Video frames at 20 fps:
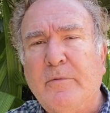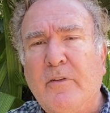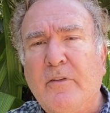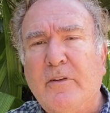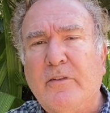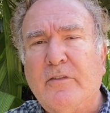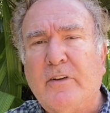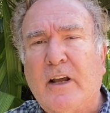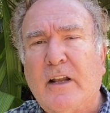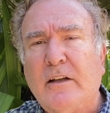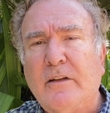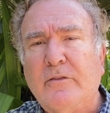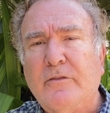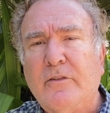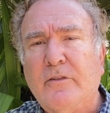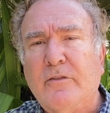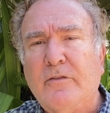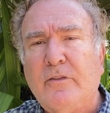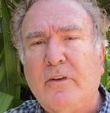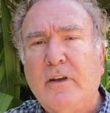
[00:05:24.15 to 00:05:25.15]
to the
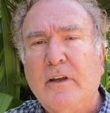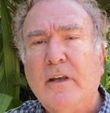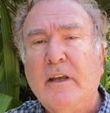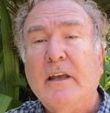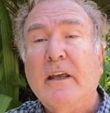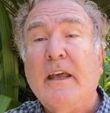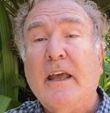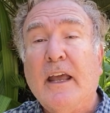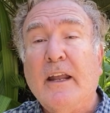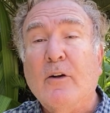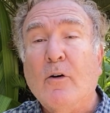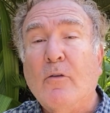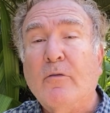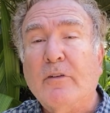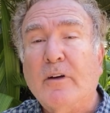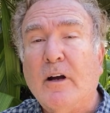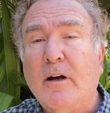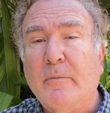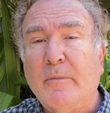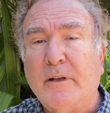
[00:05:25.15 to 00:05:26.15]
challenges and
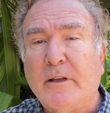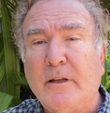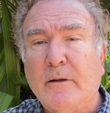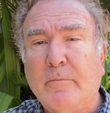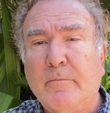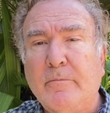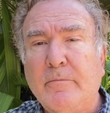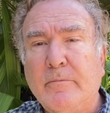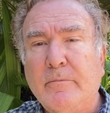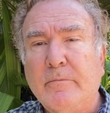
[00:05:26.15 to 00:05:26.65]
overcoming them.